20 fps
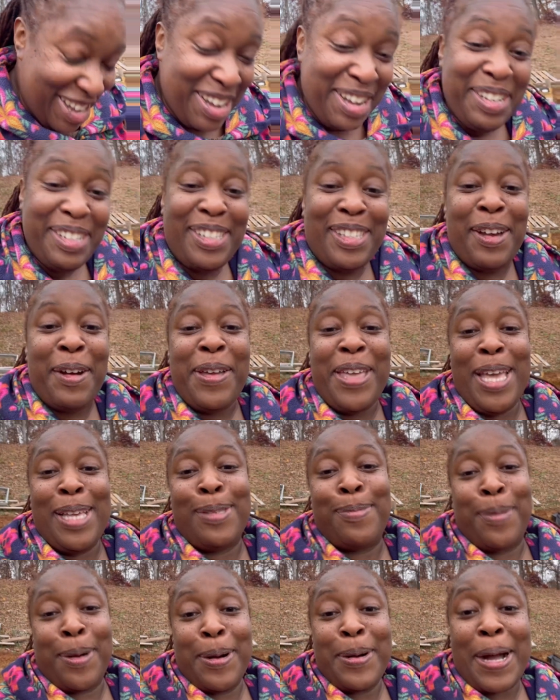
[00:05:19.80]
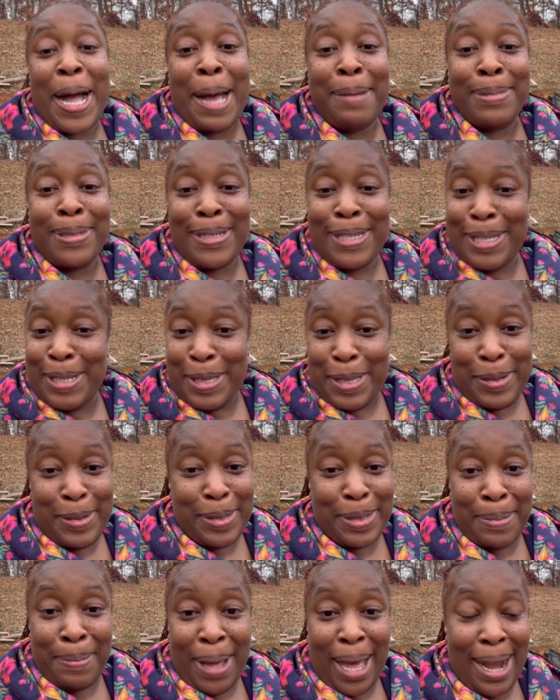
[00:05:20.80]
So yes, Broke, I'm still
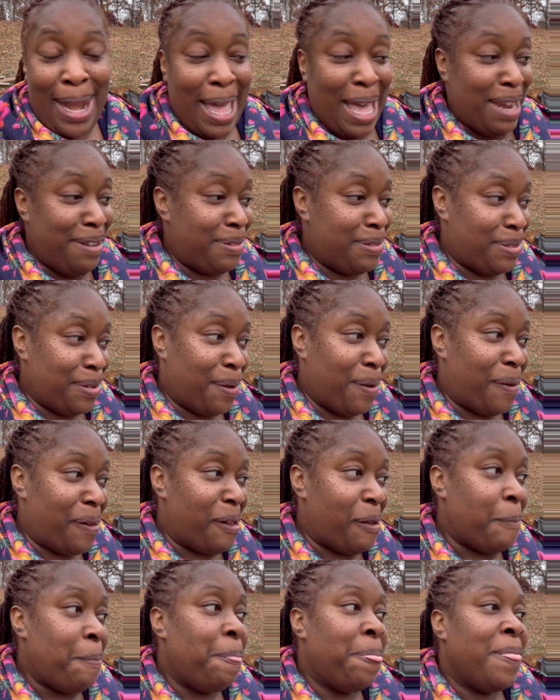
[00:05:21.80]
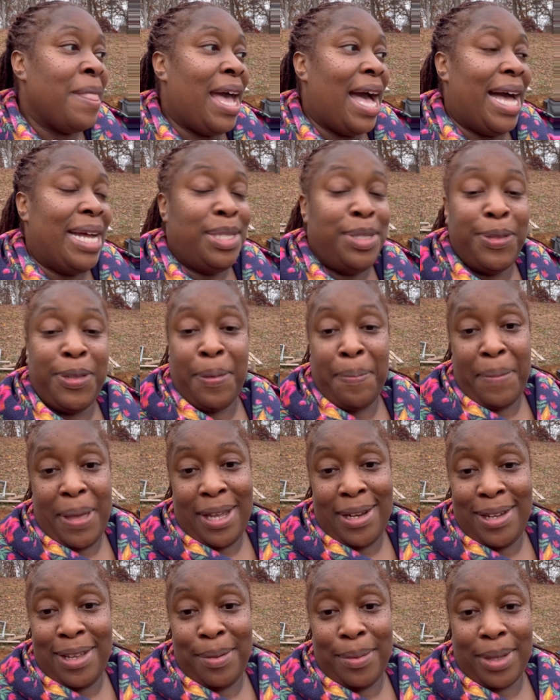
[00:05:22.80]
using my native soil. I do
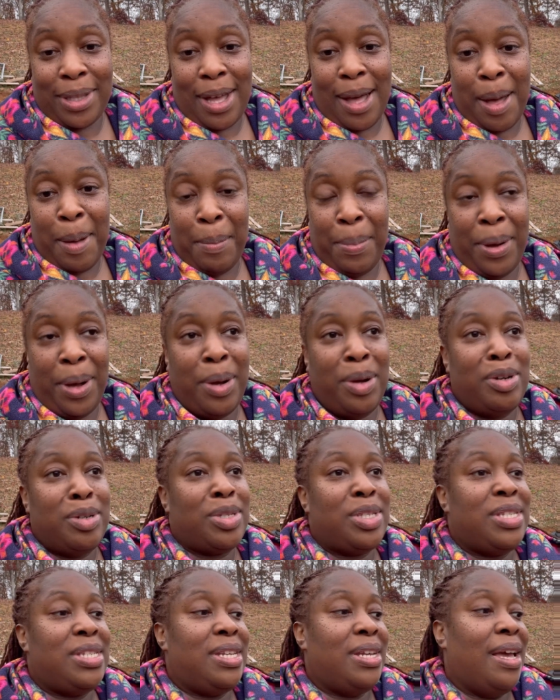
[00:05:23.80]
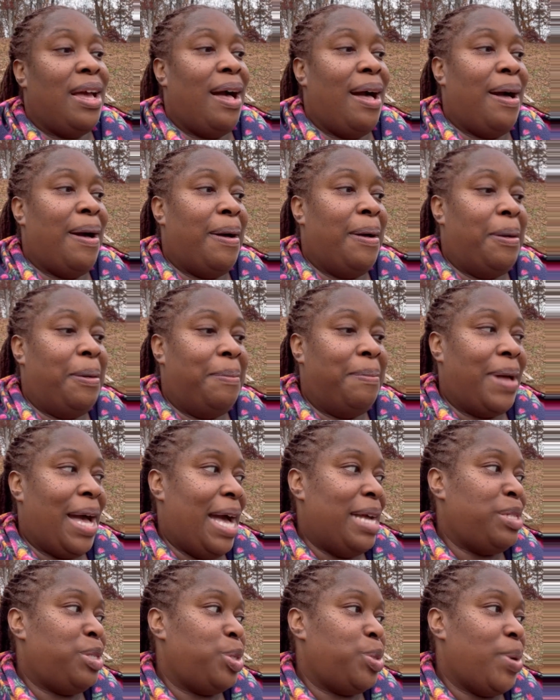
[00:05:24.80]
amend it with compost.
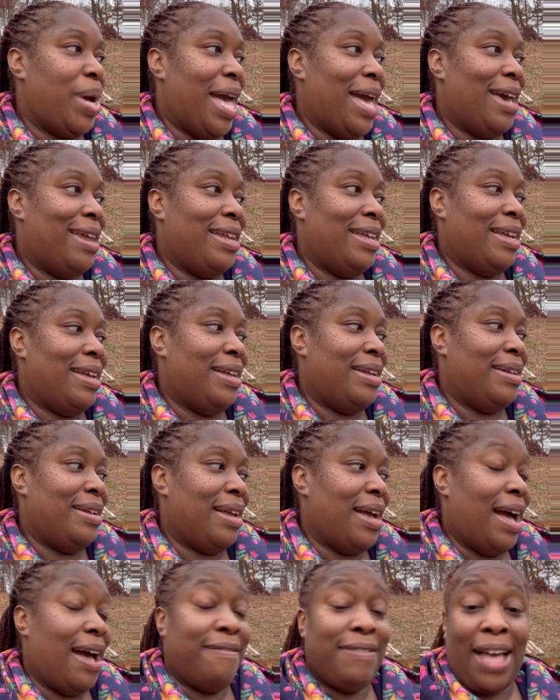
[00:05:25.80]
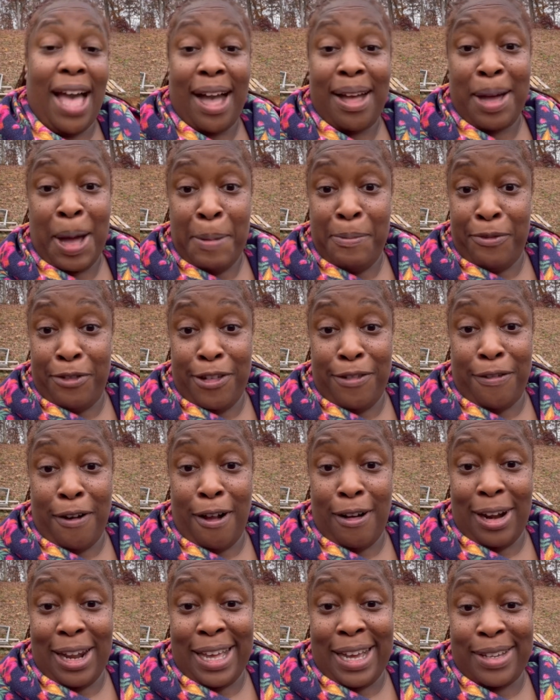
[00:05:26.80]
I do add in, I've got comfrey
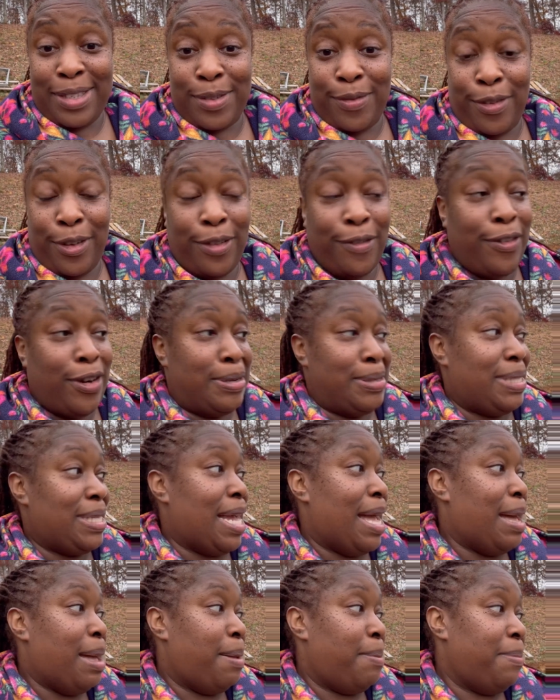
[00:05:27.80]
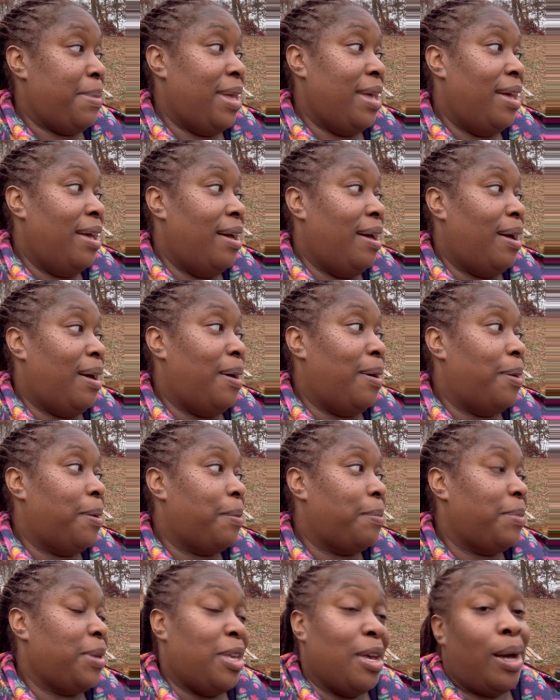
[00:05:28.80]
fertilizer for the first time.
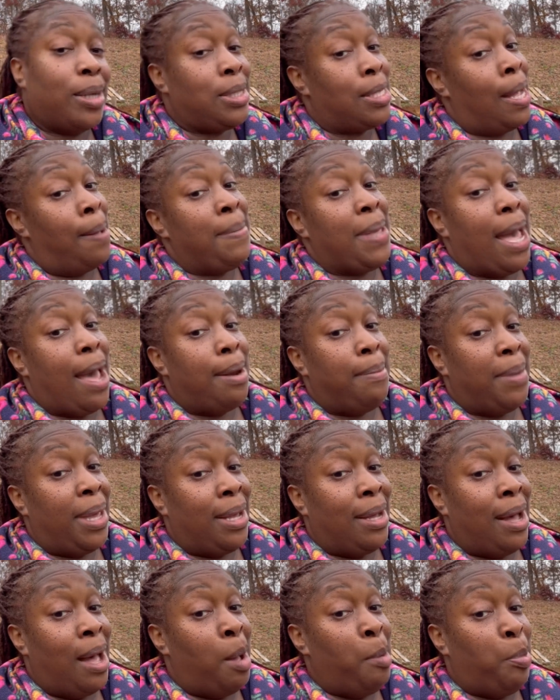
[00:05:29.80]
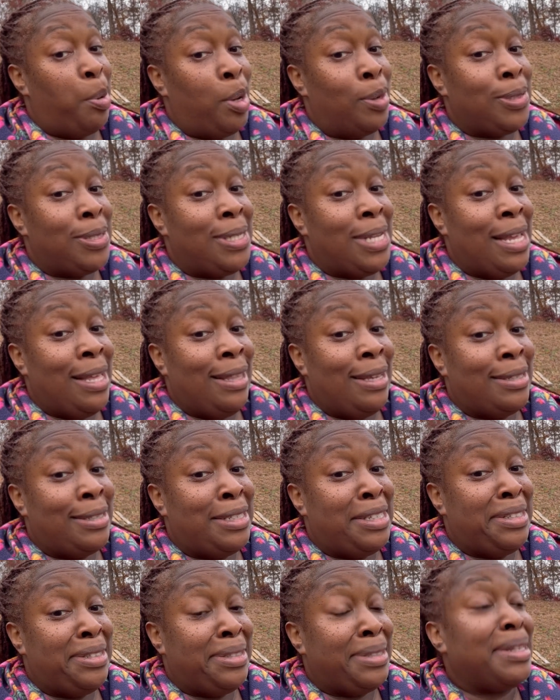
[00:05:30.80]
Y'all taught me how to make compost tea this
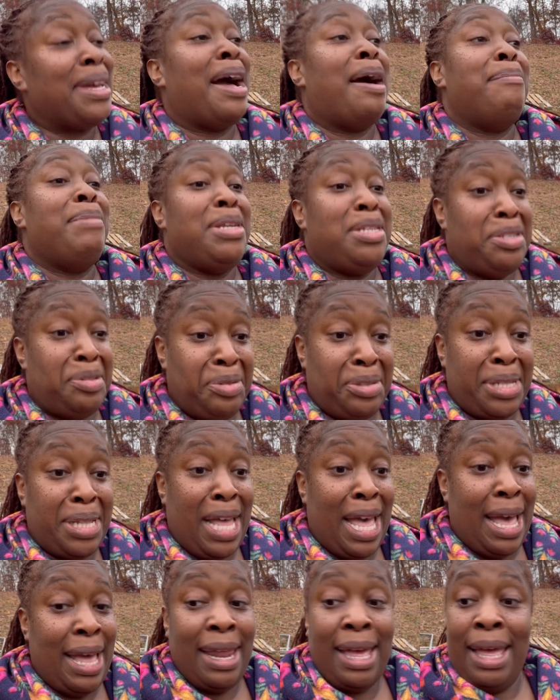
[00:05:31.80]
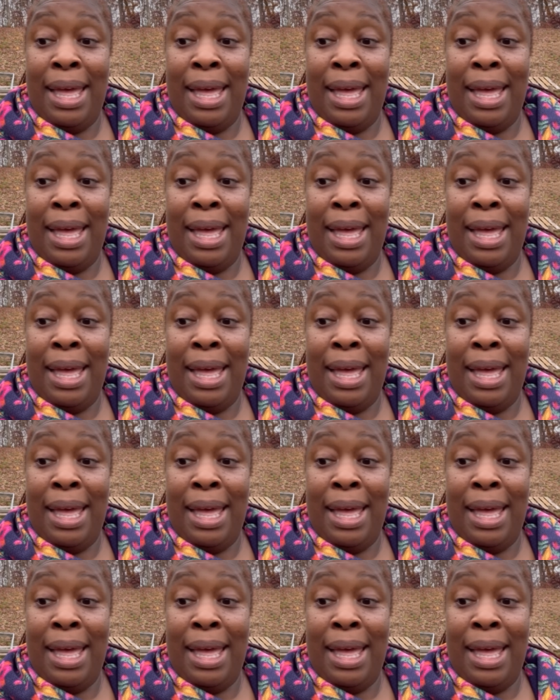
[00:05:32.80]
year, so I've been using that.